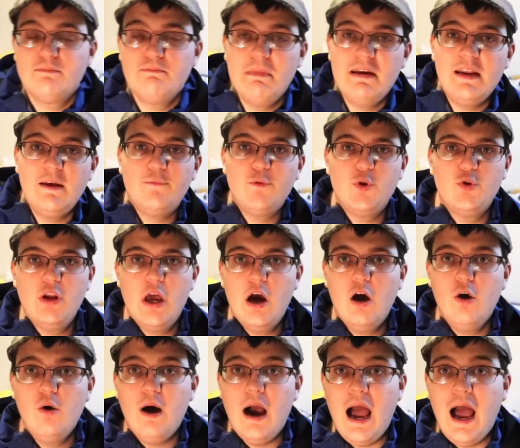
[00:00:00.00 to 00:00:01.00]
many of you
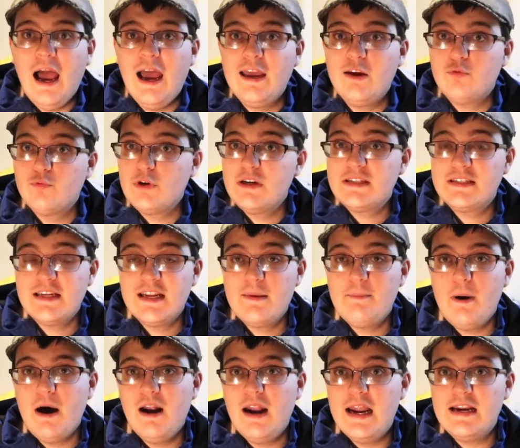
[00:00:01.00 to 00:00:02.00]
know, I recently
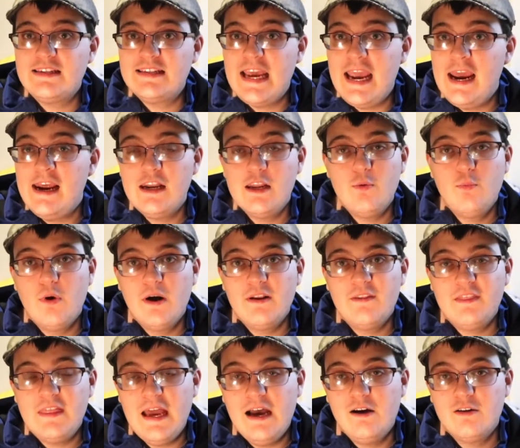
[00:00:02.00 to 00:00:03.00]
bought a Tandy
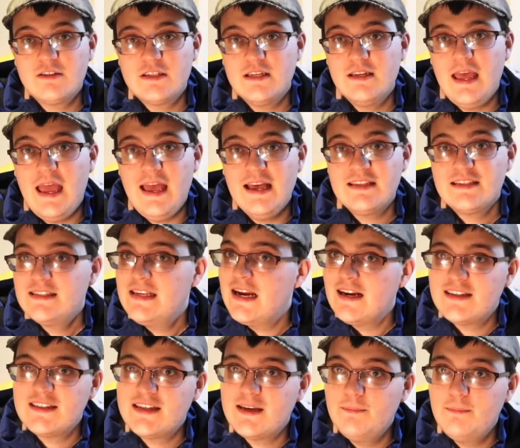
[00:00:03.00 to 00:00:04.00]
1000
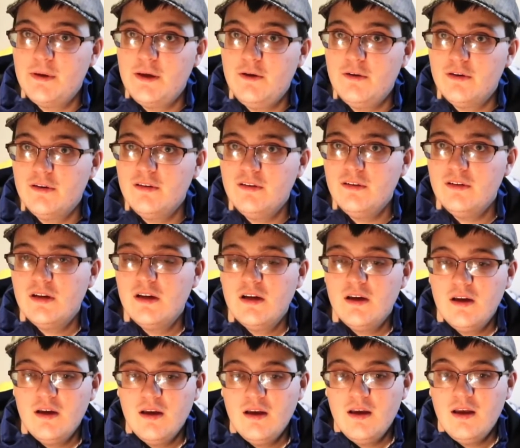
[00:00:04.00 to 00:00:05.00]
SX computer,
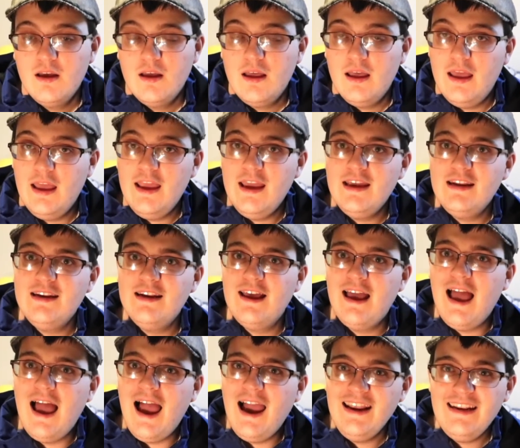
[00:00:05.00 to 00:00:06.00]
and
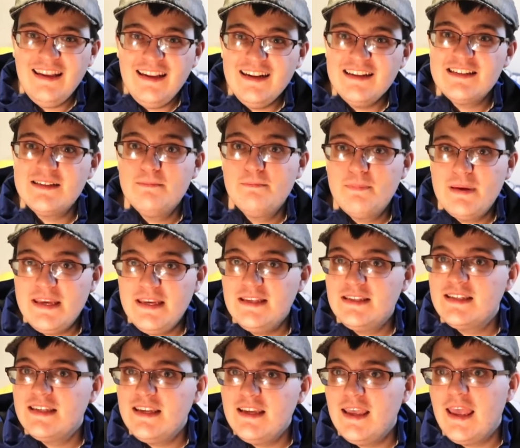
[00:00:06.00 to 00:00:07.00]
I needed some
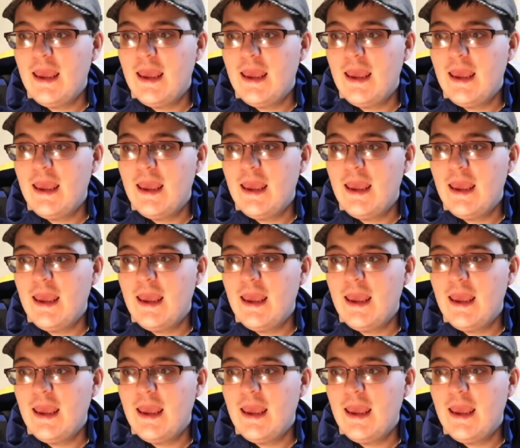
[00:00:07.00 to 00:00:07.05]
PC